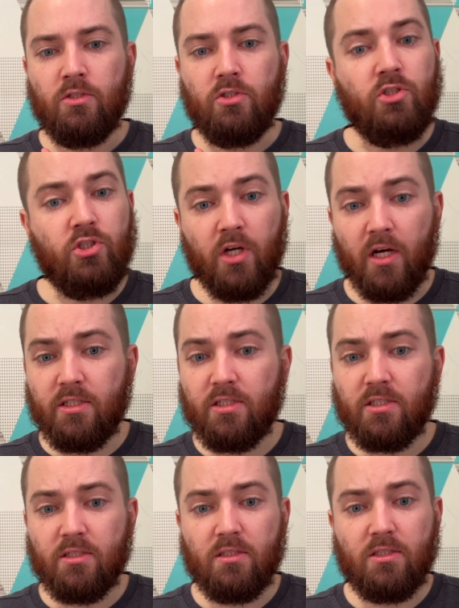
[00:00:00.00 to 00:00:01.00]

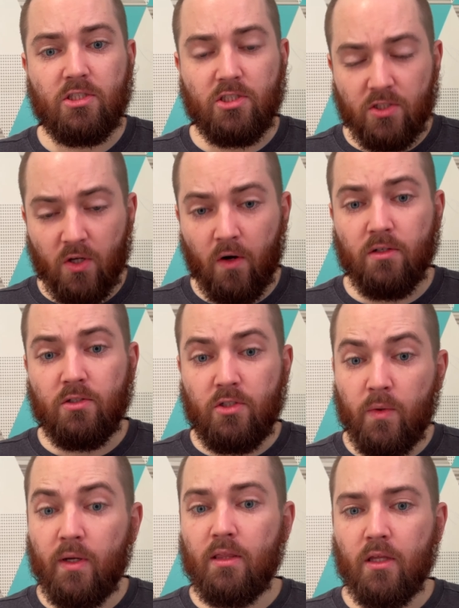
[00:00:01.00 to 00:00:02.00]
just start
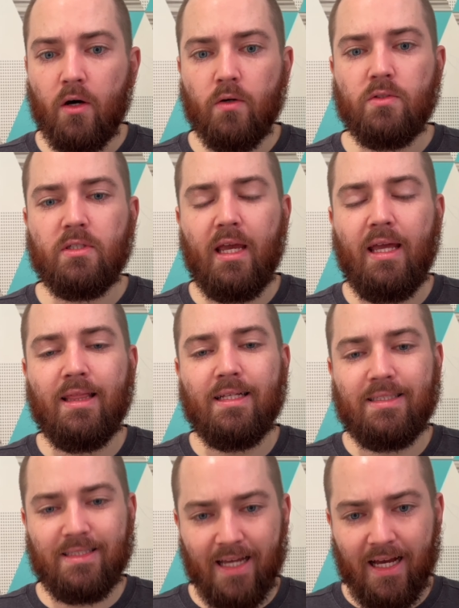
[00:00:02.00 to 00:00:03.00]
doing those in the
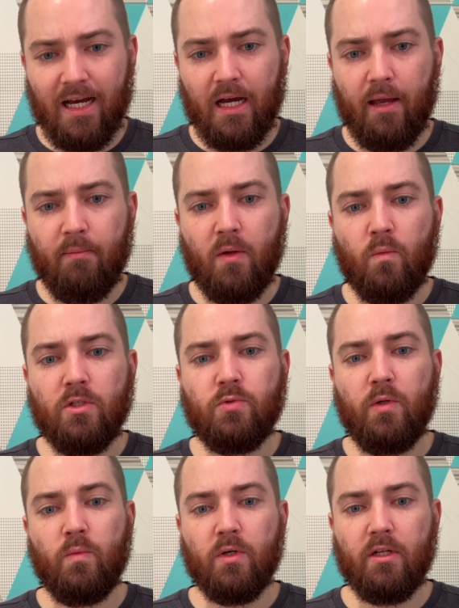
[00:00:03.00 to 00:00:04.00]
time in which
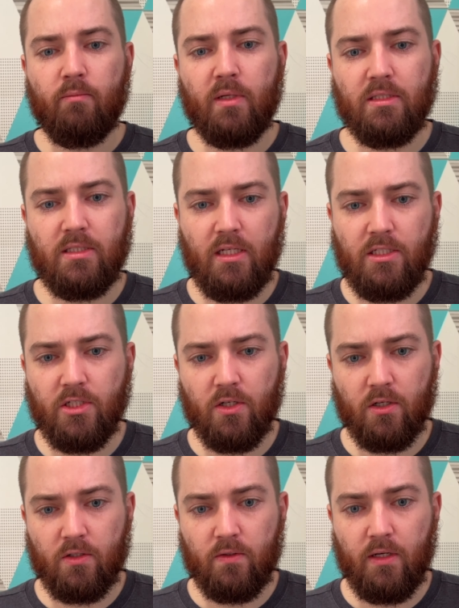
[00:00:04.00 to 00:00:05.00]
we would have been teaching
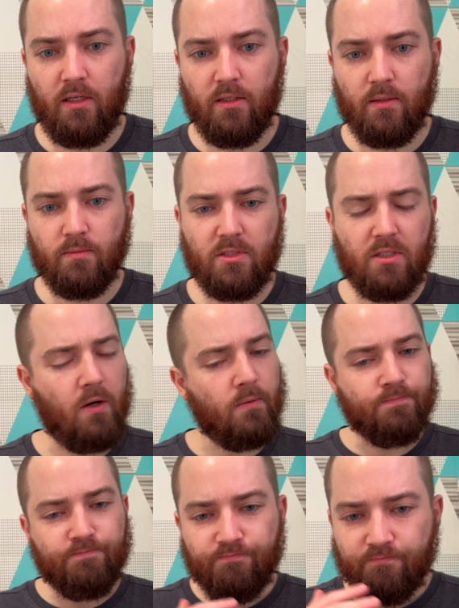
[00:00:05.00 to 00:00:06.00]
our curriculum.
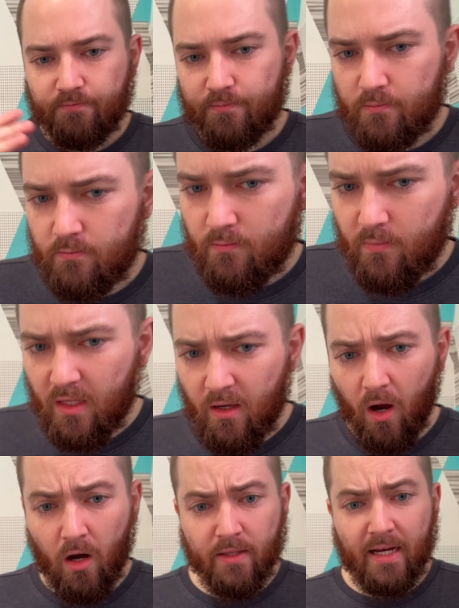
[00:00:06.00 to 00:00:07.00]
So,
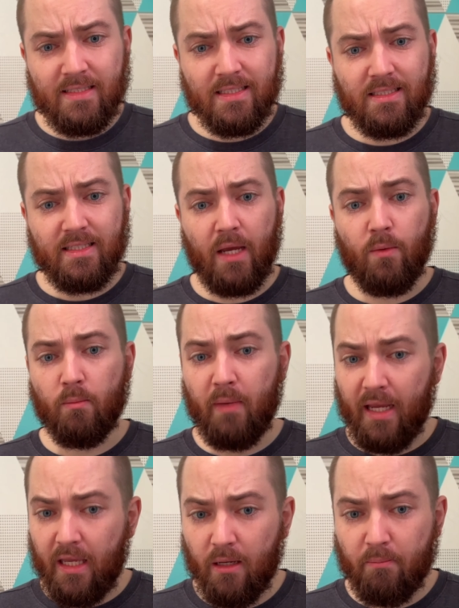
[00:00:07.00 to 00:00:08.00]
all that to say, we're
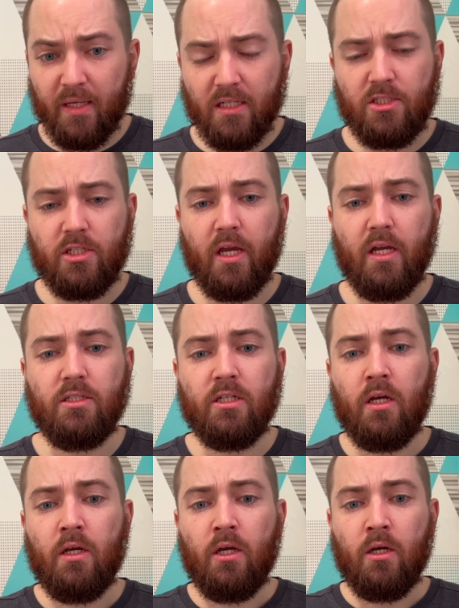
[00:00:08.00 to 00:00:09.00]
making a big change,
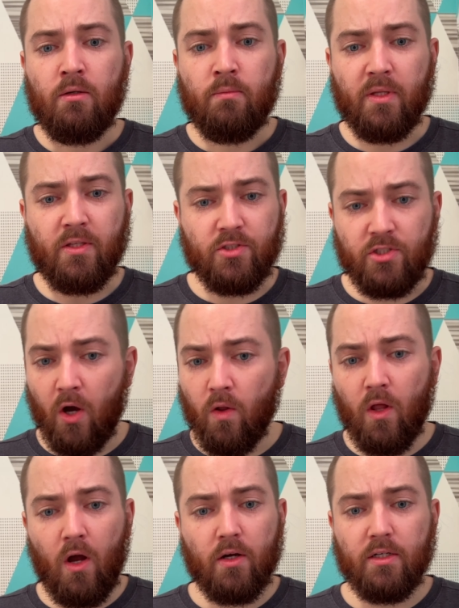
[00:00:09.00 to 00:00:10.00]
but there's no
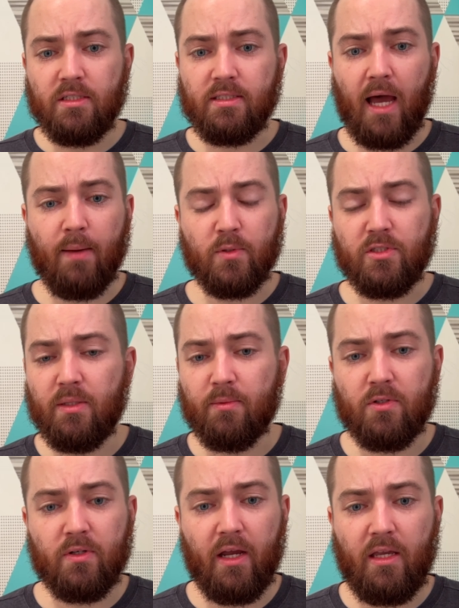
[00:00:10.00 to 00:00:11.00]
longer discipleship
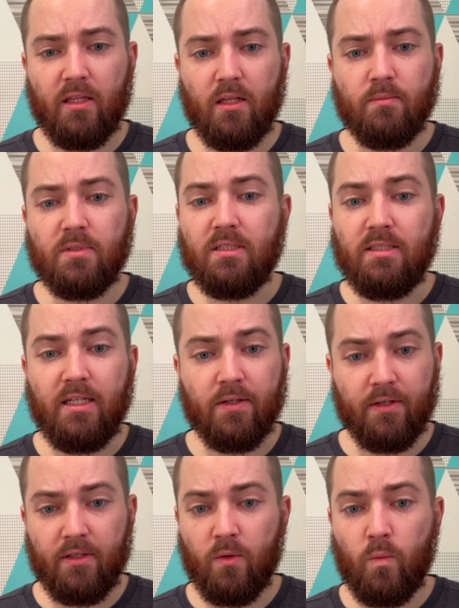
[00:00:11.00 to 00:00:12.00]
curriculums
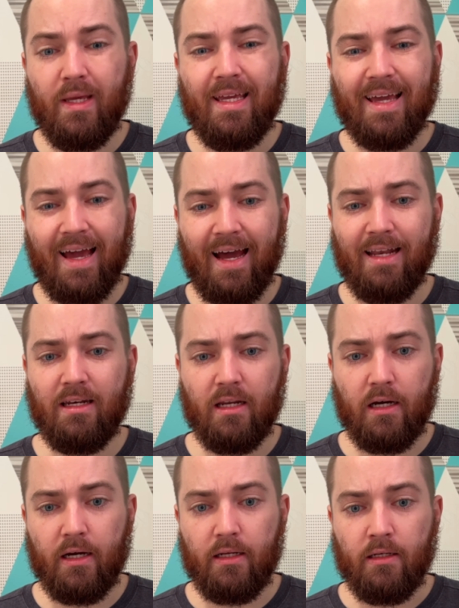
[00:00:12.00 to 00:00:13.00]
during the week at
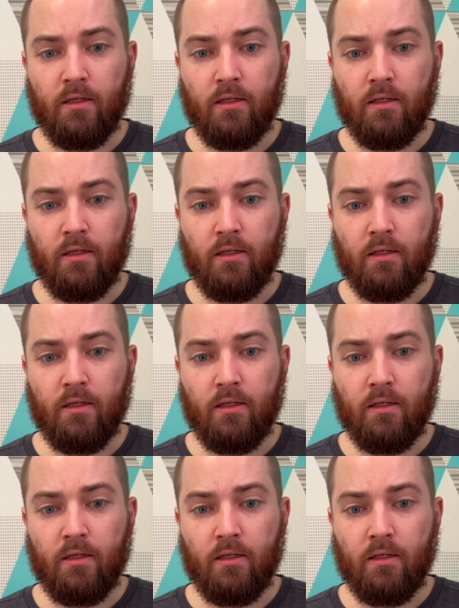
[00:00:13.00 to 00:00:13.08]
night.